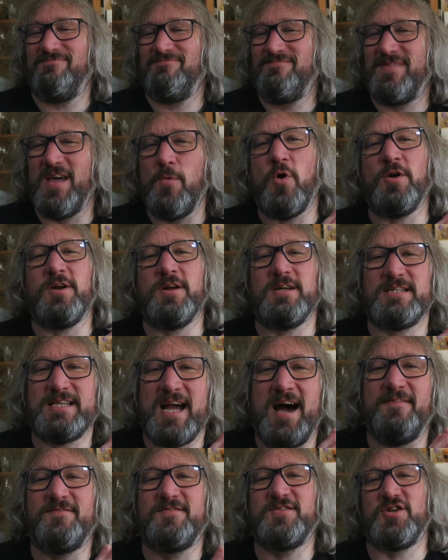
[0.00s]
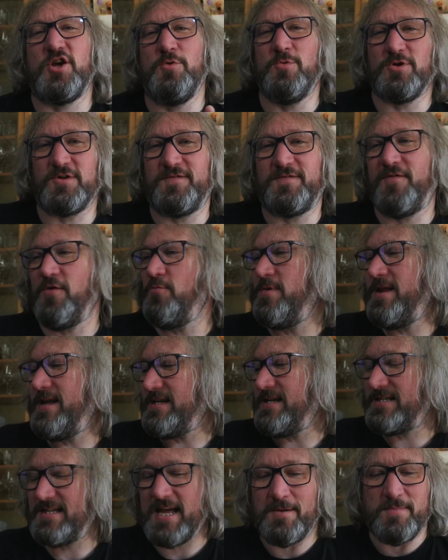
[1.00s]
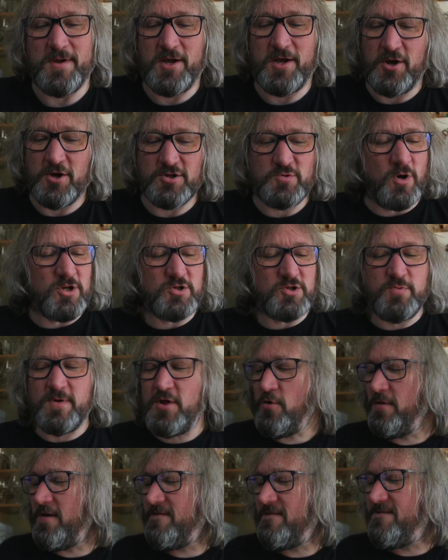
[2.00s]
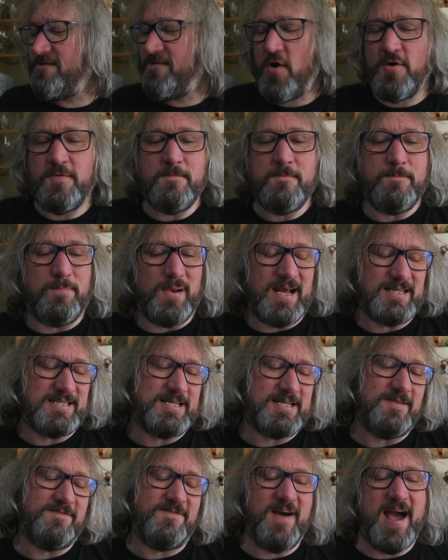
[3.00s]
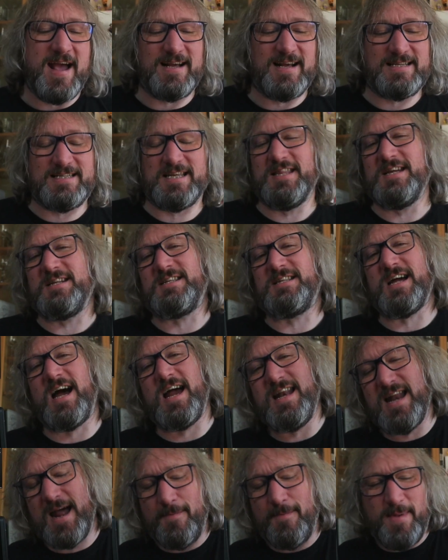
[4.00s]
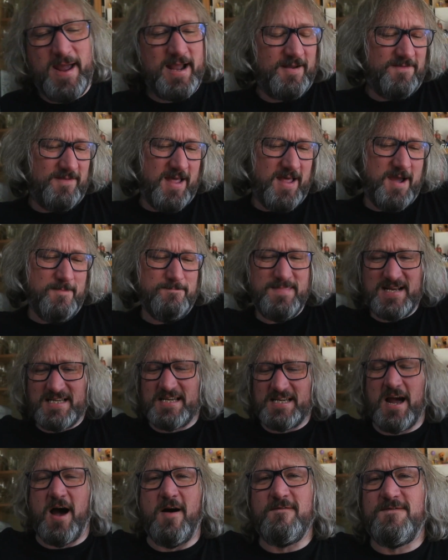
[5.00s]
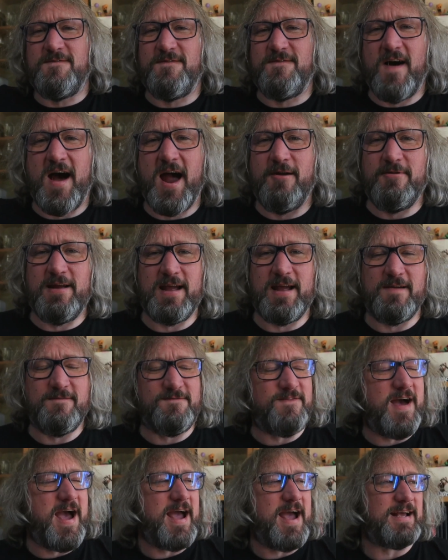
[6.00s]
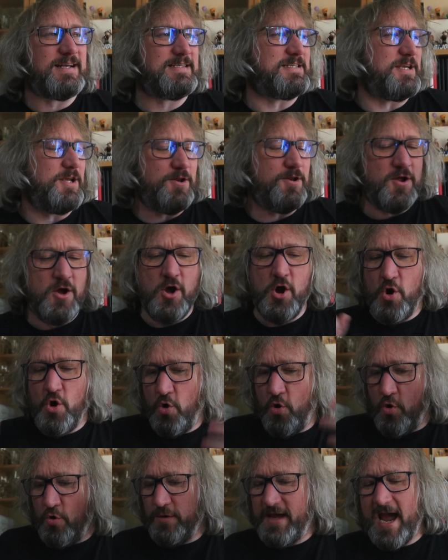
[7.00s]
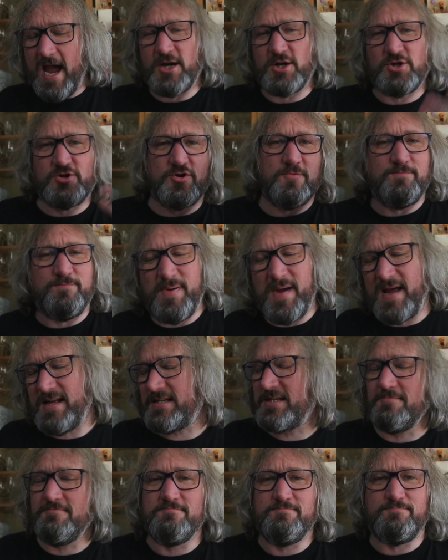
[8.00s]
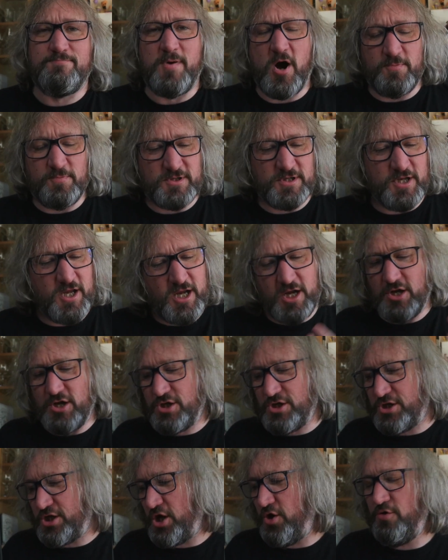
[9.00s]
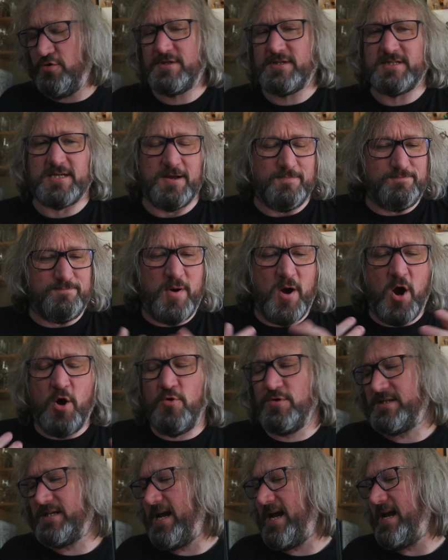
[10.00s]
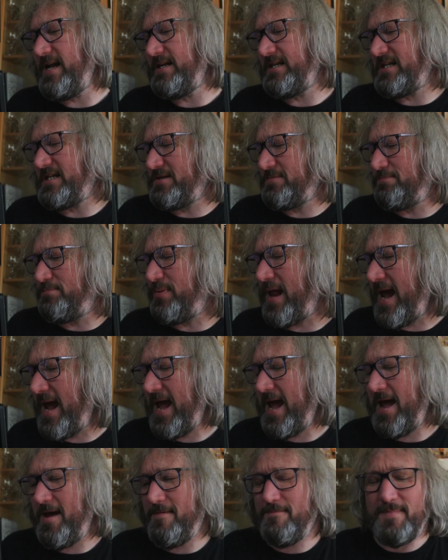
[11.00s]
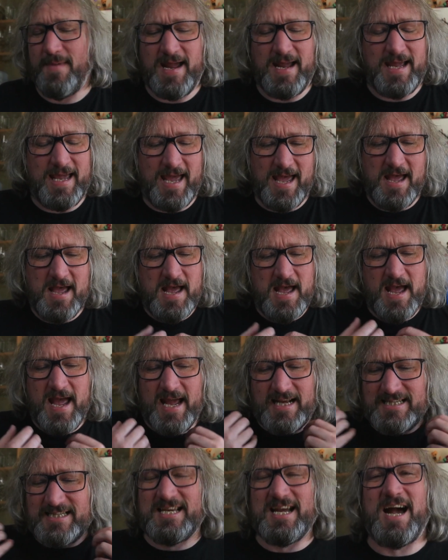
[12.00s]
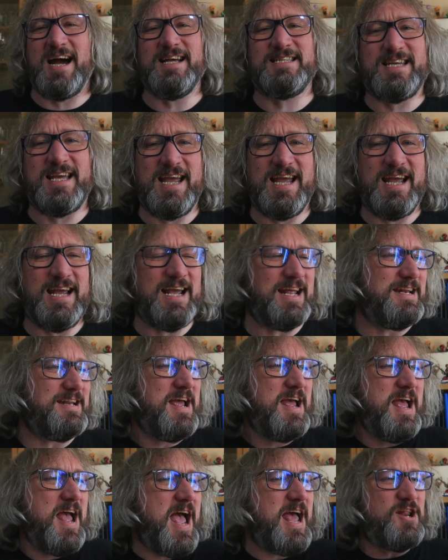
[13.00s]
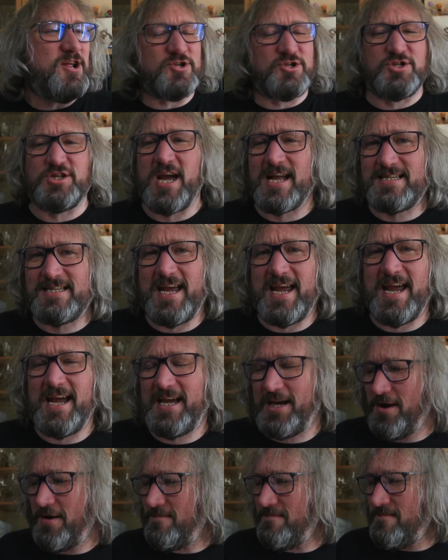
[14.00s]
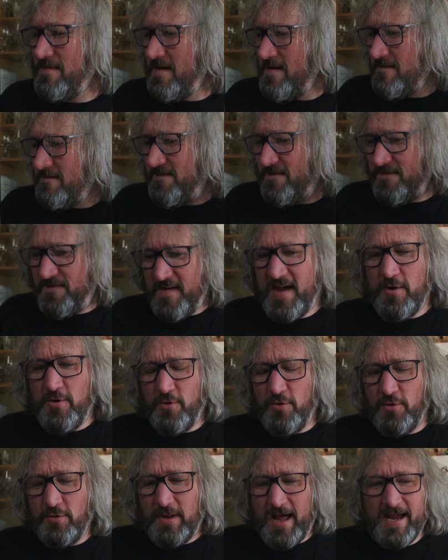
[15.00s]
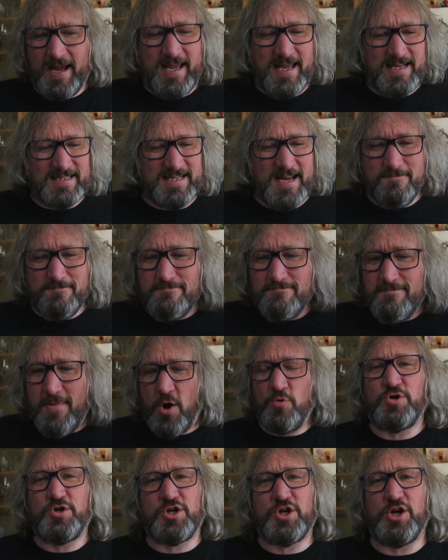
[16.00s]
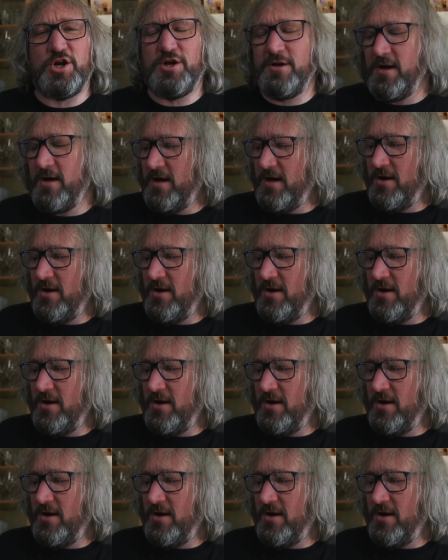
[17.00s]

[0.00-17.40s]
they want us to have too much fun with this thing, because what's with all the fun blast effects and the dynamic, like, missile firing effects and all the extra bits and bobs that you can do to pose it and display it and make it exciting and energetic and feel like it's in motion?